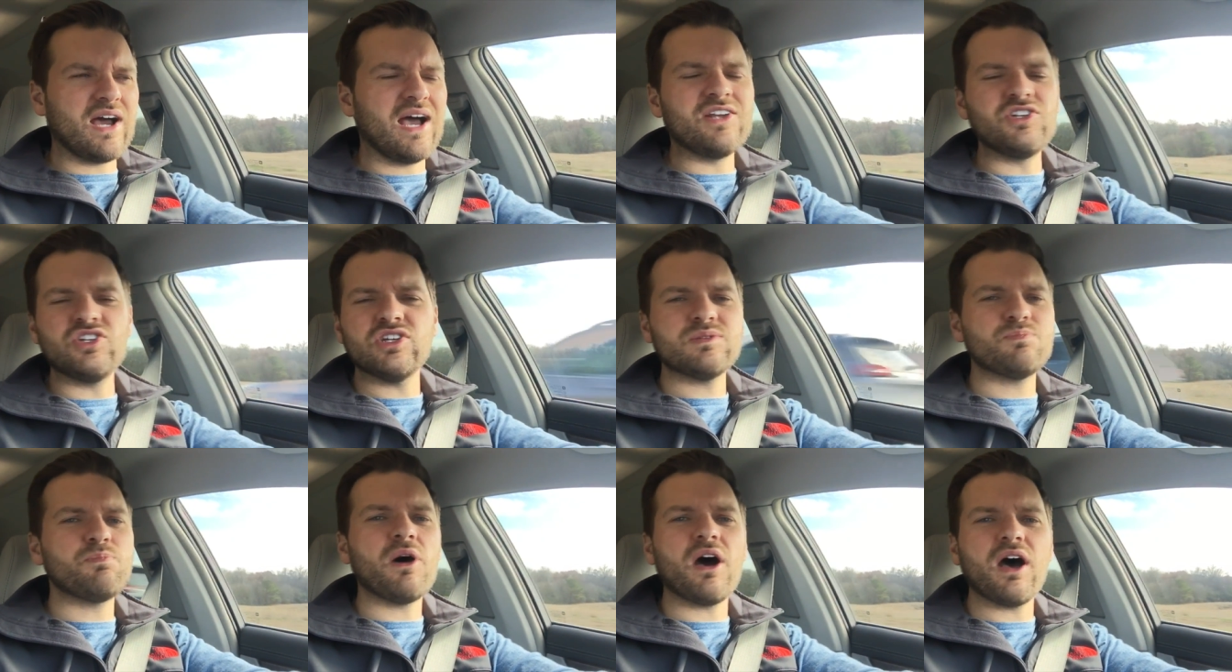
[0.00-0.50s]
I
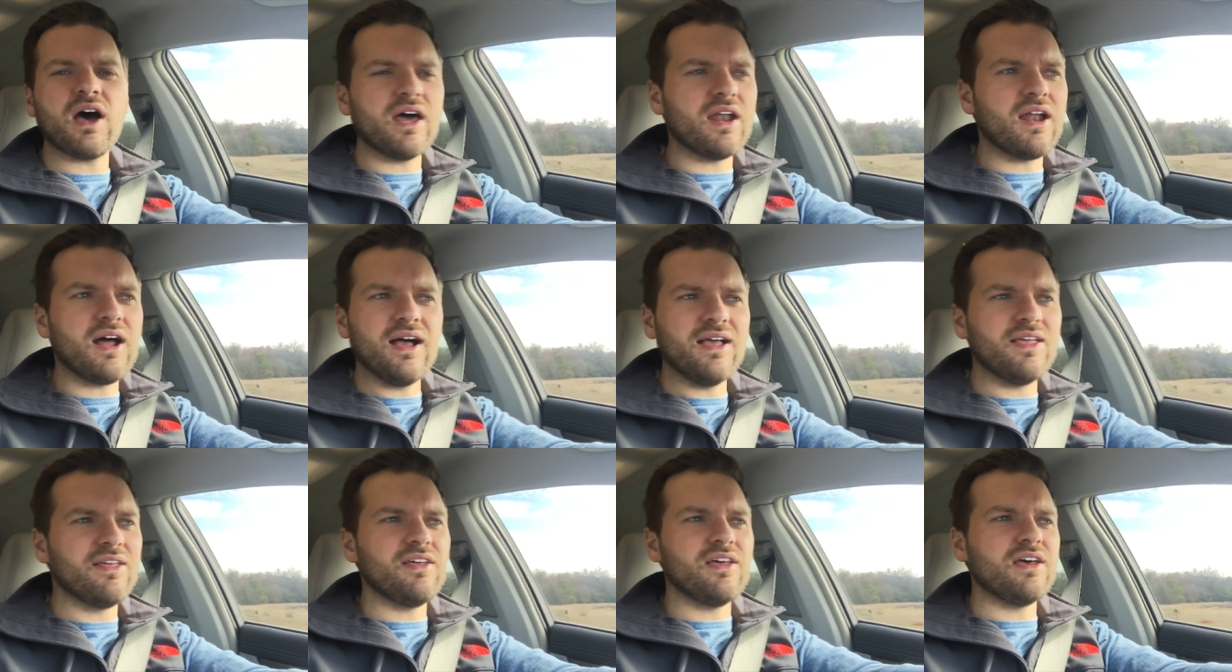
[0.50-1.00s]
just
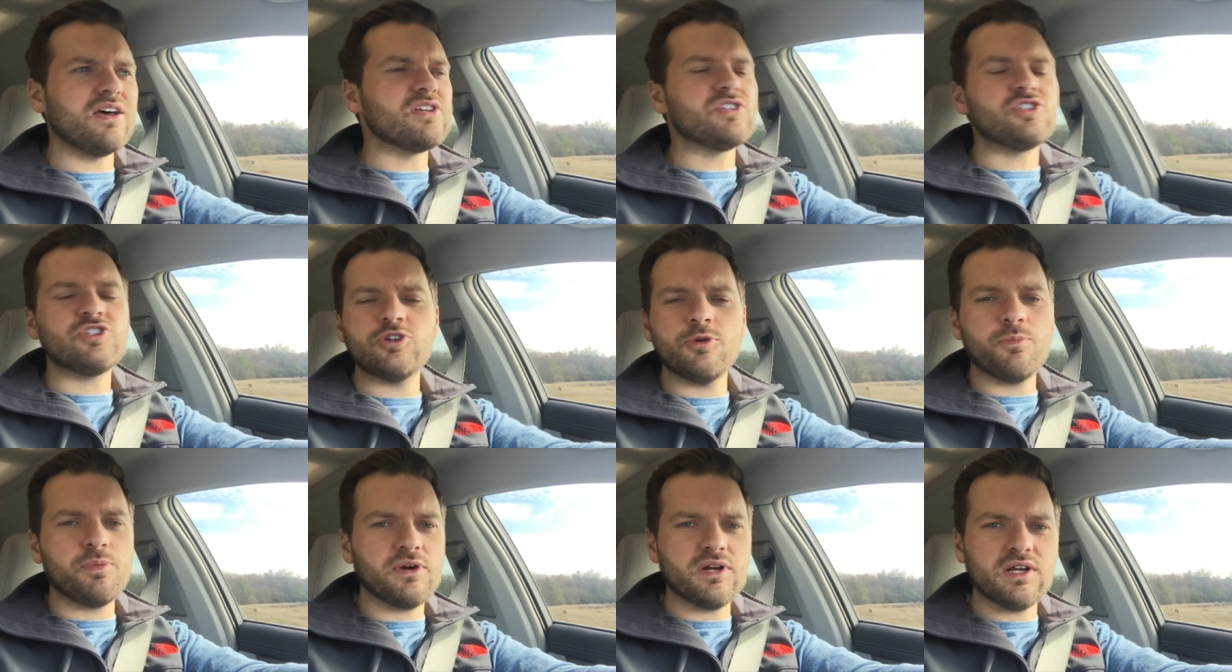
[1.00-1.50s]
bought a
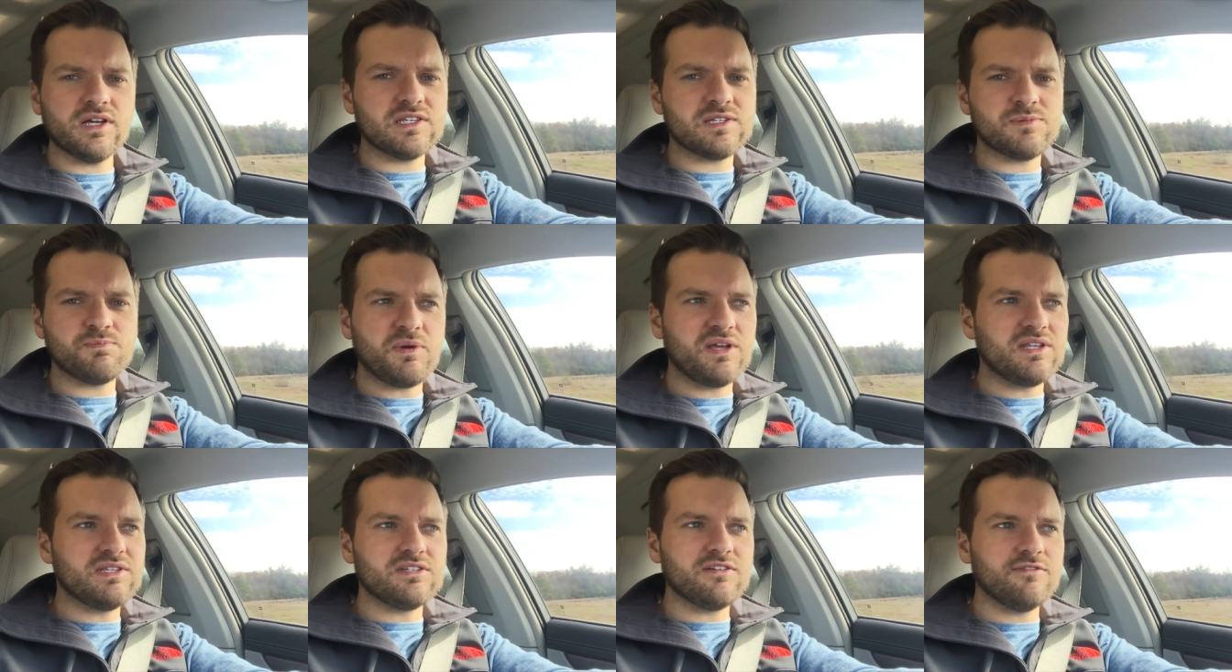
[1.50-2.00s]
super
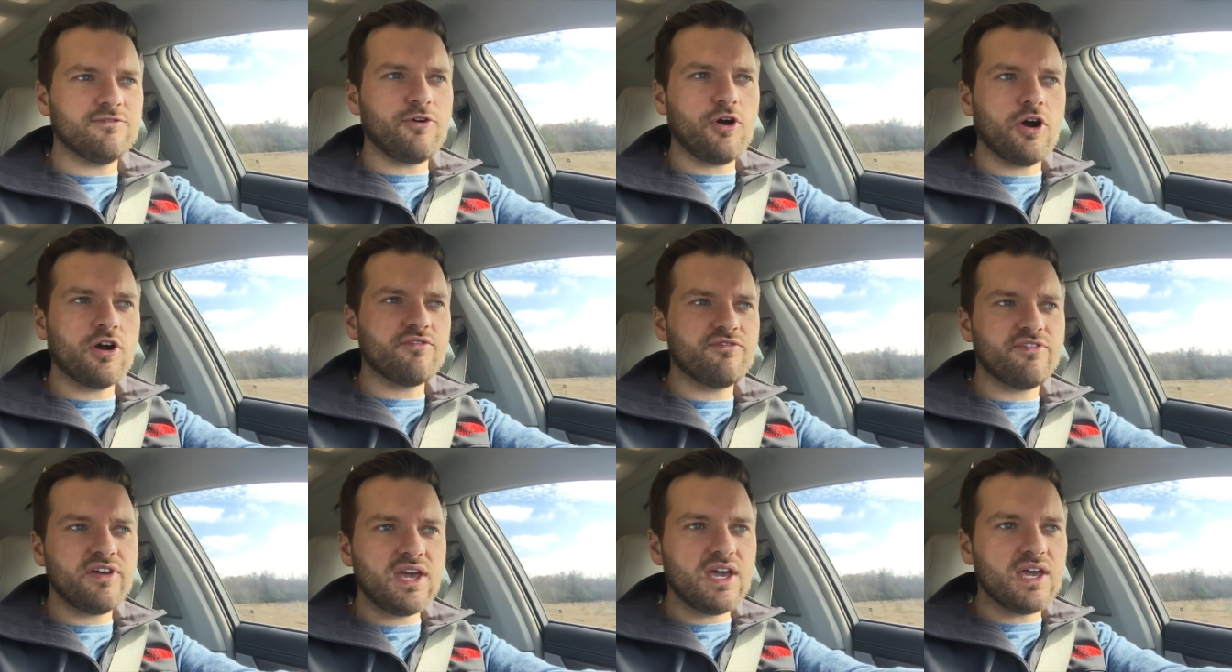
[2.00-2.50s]
expensive
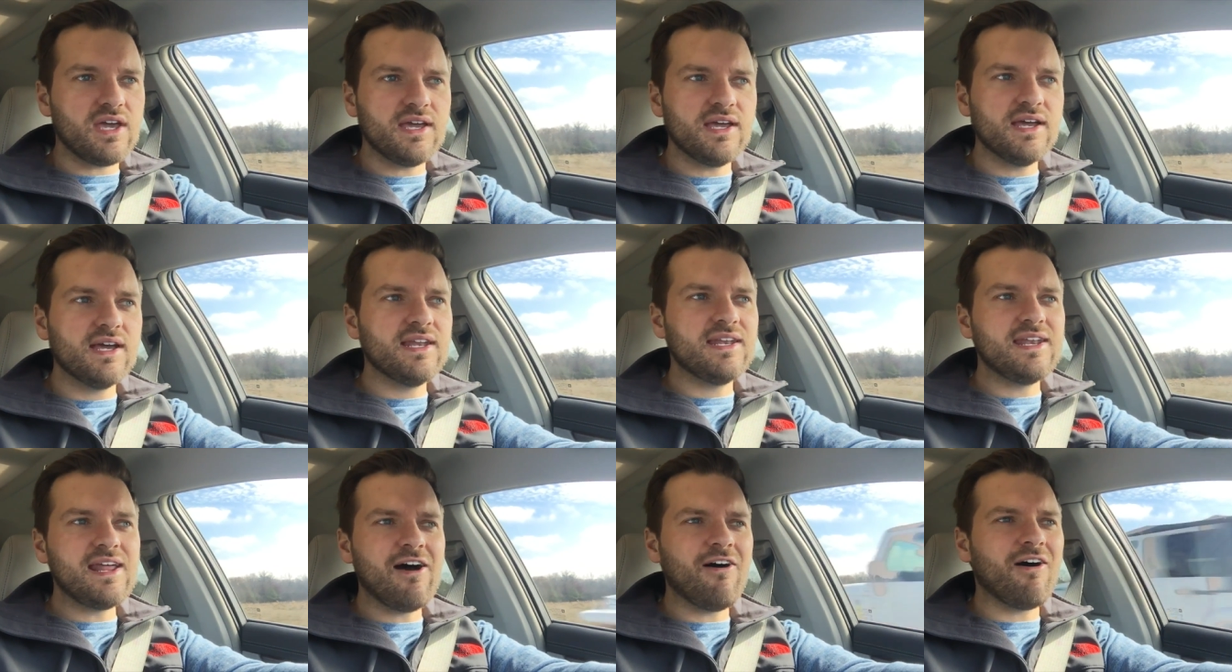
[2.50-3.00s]
RV.
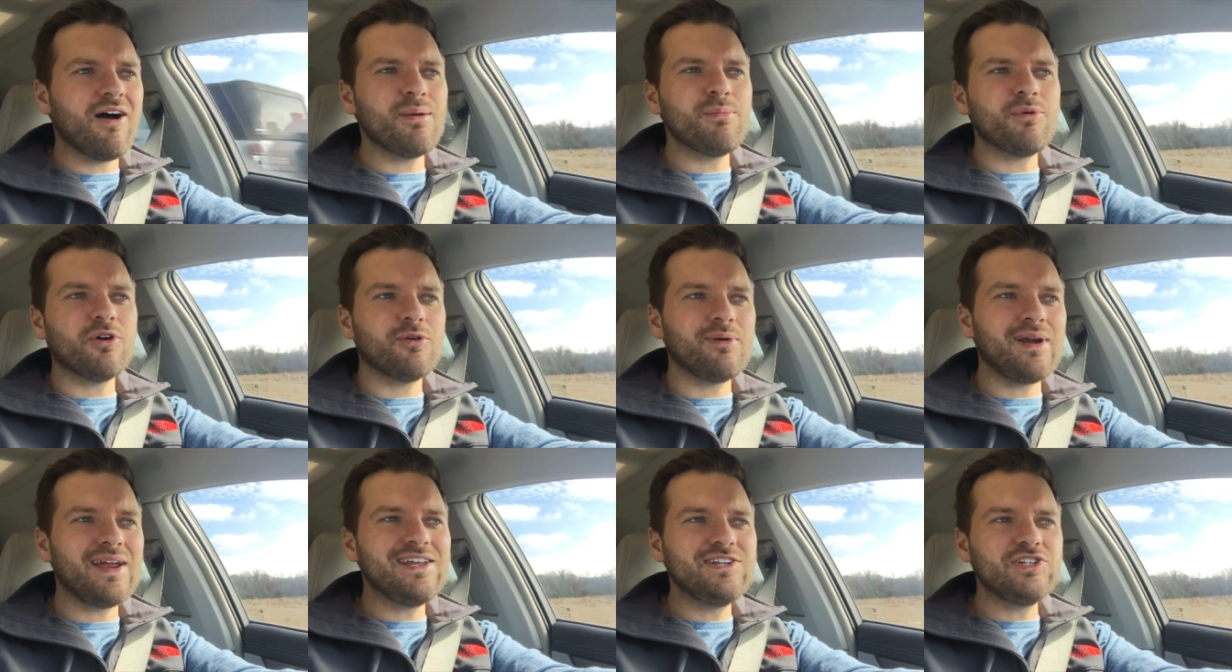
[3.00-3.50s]
Now I'm
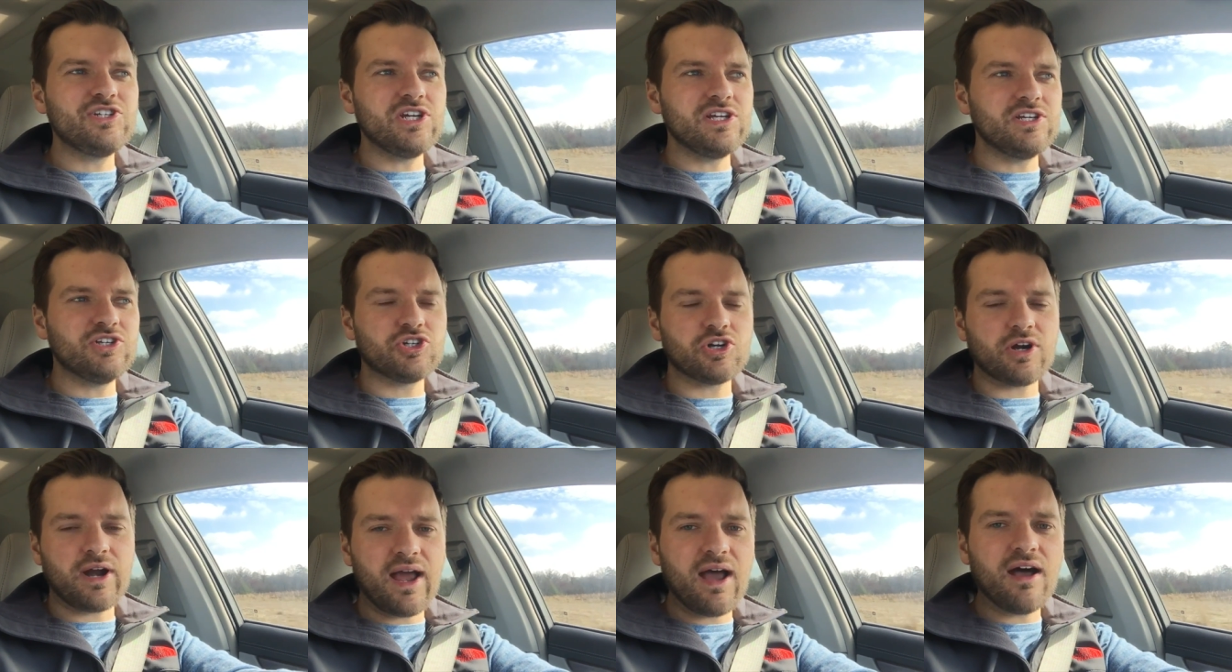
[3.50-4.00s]

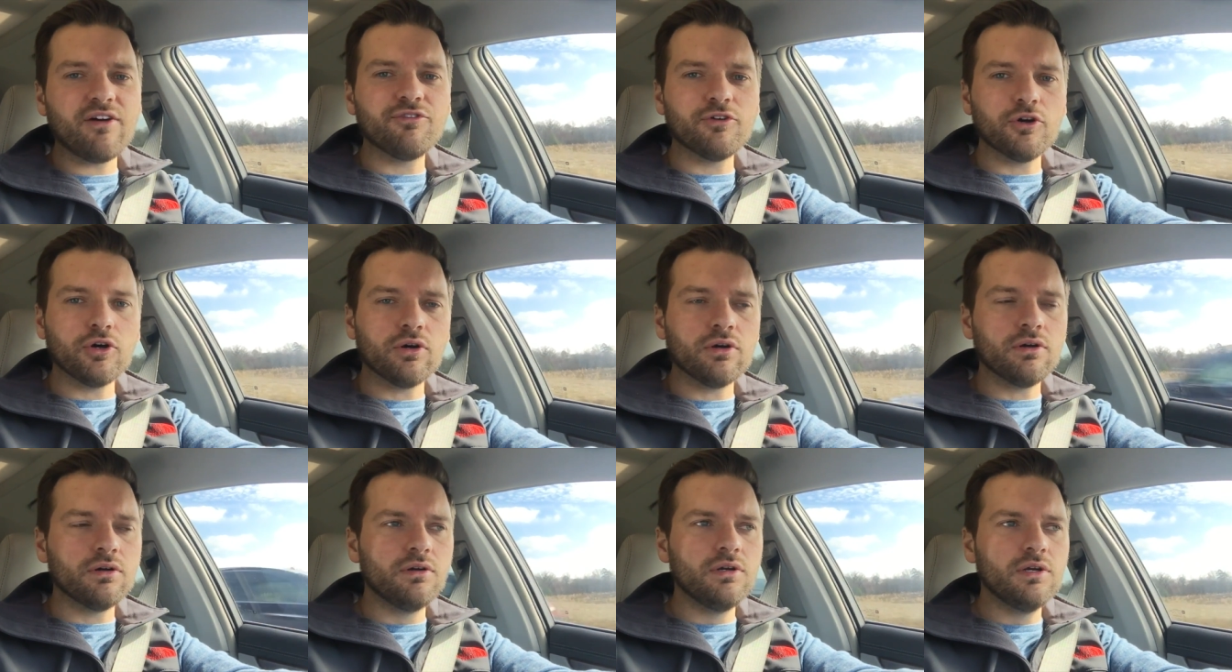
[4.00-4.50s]
arranging
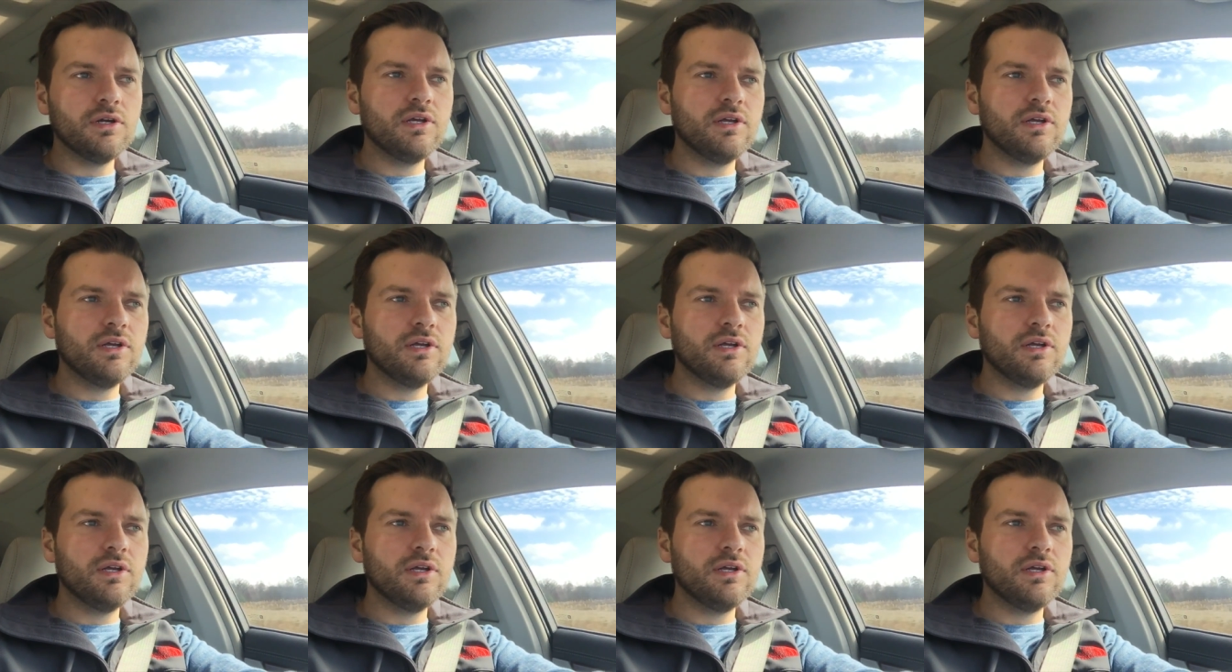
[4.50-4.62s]
travel,